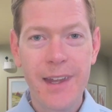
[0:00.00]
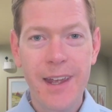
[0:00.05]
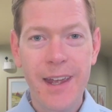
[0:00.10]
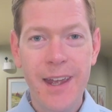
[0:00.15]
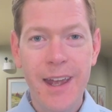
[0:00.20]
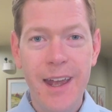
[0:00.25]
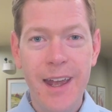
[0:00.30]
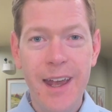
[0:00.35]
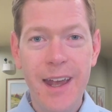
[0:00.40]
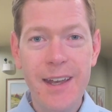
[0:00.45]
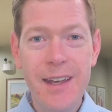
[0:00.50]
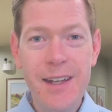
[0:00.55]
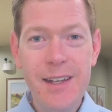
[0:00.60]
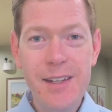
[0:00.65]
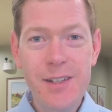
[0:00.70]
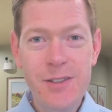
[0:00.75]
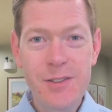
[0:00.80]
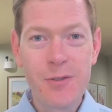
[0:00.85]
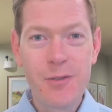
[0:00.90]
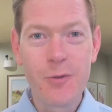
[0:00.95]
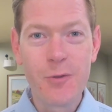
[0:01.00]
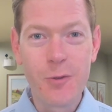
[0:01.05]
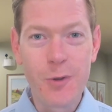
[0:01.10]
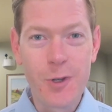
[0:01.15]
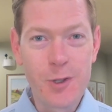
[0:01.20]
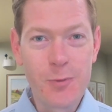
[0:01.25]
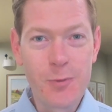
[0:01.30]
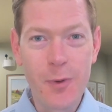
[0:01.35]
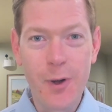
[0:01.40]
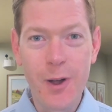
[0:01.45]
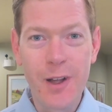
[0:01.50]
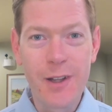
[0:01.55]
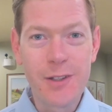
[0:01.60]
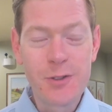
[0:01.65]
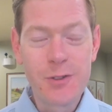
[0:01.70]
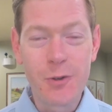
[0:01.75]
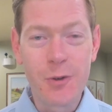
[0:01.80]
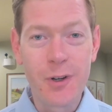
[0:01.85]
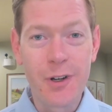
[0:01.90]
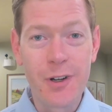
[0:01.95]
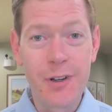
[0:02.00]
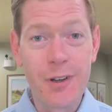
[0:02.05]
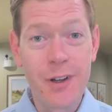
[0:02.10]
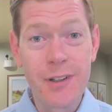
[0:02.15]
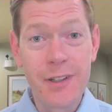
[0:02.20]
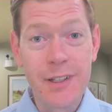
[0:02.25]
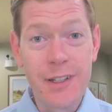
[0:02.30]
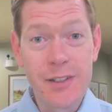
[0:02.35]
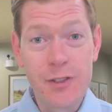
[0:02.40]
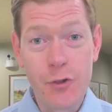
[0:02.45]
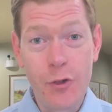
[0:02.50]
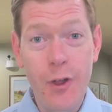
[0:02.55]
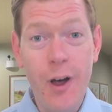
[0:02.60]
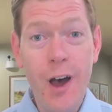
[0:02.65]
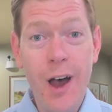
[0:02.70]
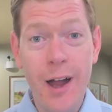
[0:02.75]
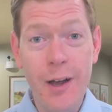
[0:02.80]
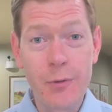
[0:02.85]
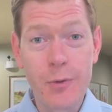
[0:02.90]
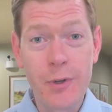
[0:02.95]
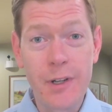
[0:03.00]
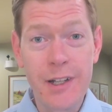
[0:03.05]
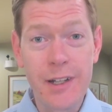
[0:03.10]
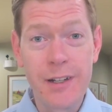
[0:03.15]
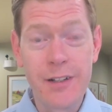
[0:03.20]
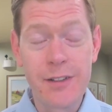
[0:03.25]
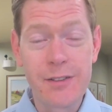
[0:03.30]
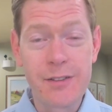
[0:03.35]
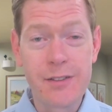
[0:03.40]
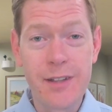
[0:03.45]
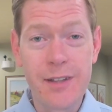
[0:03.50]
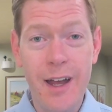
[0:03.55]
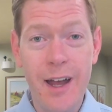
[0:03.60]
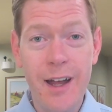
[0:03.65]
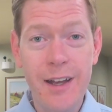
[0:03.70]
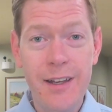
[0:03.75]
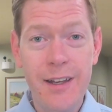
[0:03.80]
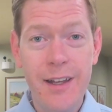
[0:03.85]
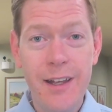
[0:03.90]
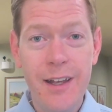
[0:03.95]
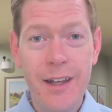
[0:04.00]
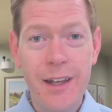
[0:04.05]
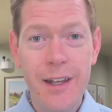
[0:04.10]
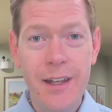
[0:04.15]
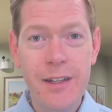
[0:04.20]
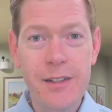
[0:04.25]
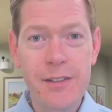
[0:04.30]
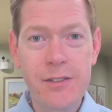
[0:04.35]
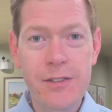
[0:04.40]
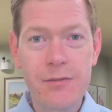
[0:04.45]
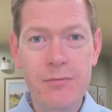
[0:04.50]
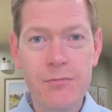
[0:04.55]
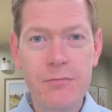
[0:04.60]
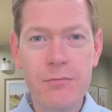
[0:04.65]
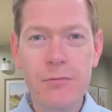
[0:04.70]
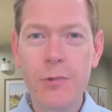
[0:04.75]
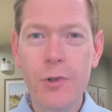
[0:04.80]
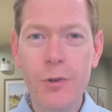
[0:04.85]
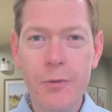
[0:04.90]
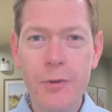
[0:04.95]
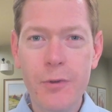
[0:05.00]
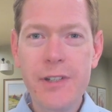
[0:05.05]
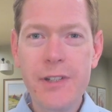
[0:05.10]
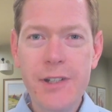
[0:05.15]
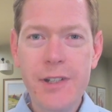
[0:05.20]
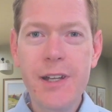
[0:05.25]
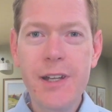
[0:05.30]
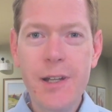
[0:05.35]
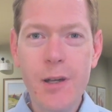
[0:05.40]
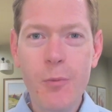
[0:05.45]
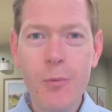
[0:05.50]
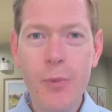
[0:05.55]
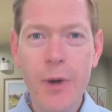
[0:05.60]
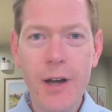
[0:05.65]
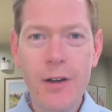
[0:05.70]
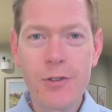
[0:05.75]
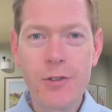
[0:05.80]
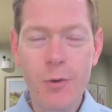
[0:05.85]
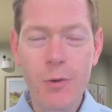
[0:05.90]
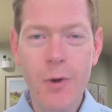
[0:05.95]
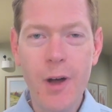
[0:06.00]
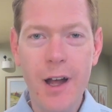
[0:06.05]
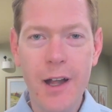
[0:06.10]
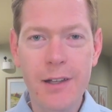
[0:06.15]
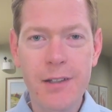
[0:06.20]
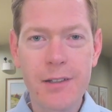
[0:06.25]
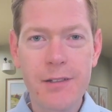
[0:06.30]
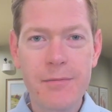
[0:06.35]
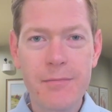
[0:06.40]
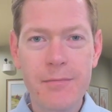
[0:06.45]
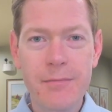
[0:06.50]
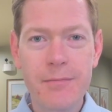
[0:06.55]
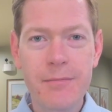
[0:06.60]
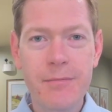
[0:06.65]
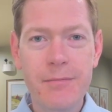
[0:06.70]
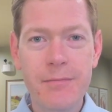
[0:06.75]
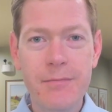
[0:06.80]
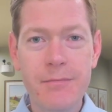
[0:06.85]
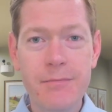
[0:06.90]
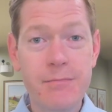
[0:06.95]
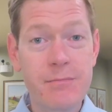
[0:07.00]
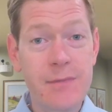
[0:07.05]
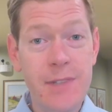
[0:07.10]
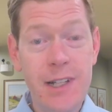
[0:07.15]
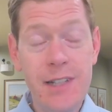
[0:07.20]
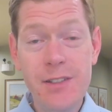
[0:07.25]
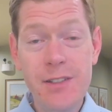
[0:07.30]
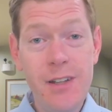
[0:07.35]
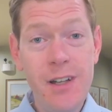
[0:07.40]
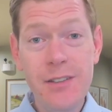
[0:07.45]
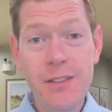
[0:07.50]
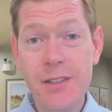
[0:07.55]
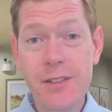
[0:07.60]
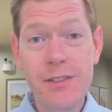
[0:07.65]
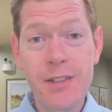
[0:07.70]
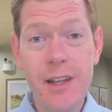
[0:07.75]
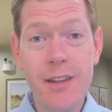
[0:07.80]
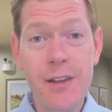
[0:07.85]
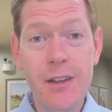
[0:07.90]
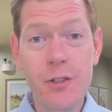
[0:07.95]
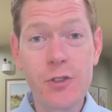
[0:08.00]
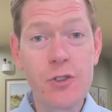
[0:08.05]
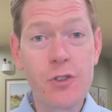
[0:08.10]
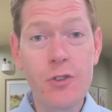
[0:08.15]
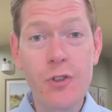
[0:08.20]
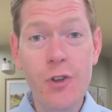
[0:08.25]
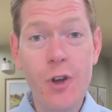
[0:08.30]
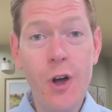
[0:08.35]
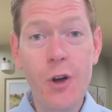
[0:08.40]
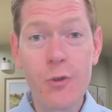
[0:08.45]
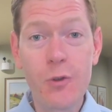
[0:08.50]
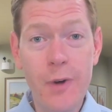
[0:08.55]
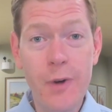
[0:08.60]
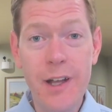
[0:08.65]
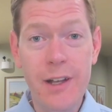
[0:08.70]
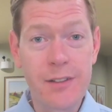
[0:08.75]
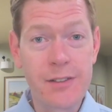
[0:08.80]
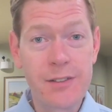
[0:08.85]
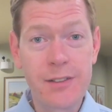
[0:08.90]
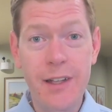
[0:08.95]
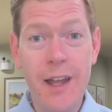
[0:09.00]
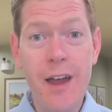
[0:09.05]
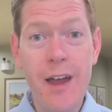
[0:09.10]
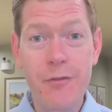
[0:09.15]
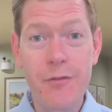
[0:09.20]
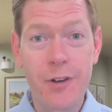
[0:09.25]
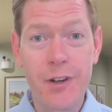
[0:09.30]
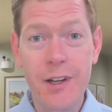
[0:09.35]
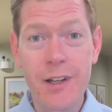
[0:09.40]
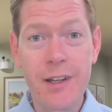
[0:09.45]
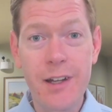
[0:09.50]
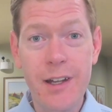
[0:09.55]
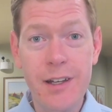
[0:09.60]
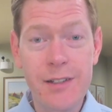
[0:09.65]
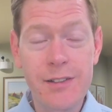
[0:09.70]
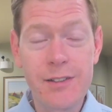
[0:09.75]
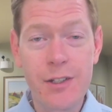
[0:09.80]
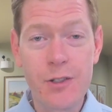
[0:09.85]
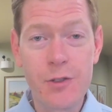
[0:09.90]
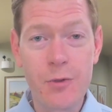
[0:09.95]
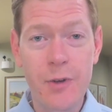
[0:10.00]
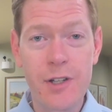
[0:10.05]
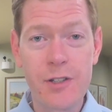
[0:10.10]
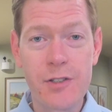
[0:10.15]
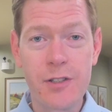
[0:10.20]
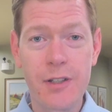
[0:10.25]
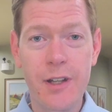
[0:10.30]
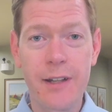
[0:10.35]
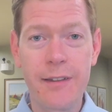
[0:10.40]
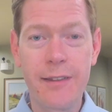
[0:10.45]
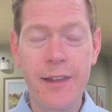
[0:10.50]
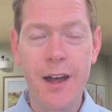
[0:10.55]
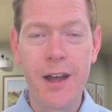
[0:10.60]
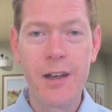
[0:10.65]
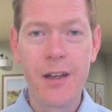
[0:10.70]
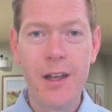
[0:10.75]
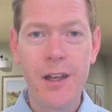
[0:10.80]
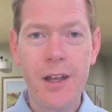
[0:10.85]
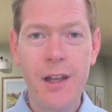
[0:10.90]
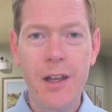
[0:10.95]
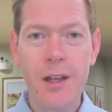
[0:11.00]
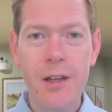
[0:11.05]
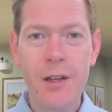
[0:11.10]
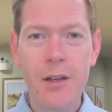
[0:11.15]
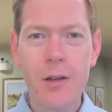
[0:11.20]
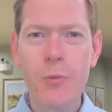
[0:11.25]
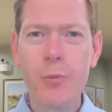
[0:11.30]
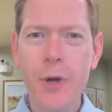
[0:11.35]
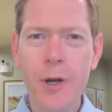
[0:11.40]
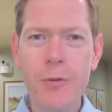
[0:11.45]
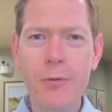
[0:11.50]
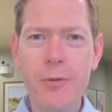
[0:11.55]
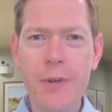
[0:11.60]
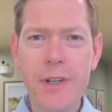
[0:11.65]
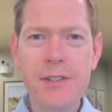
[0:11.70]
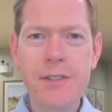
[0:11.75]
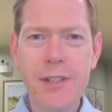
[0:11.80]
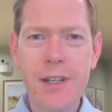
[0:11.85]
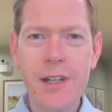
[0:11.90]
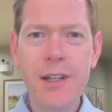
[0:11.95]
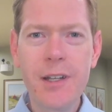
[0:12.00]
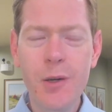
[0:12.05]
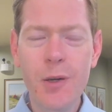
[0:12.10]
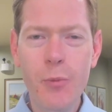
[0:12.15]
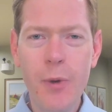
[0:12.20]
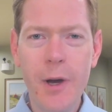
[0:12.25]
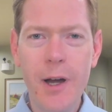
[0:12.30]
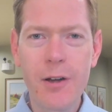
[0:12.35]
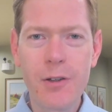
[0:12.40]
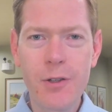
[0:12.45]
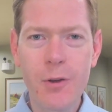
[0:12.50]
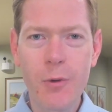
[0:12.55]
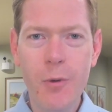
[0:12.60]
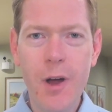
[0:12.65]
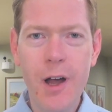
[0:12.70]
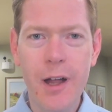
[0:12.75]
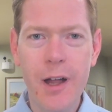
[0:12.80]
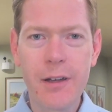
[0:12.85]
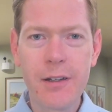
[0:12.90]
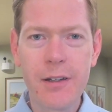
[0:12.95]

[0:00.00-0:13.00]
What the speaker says: And his response, or at least thought when he hears that, is, well, risky compared to what? That's not to say there's no risk ever in any situation like that, but risky compared to what?